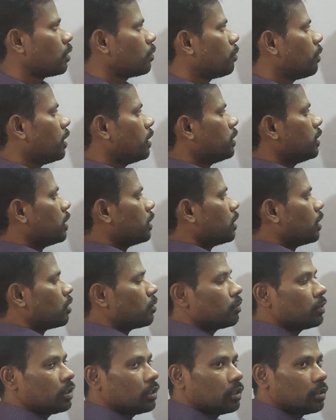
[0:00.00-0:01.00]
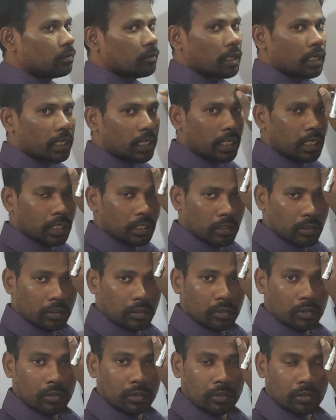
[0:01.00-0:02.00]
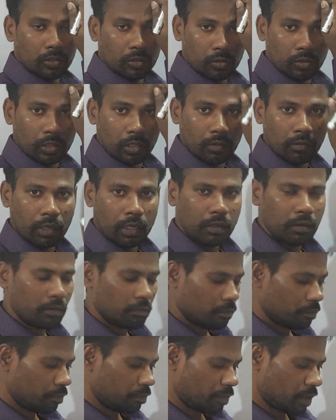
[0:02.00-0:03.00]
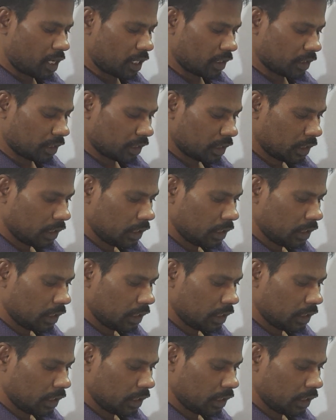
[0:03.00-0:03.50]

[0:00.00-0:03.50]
Bisector means dividing it into two equal parts.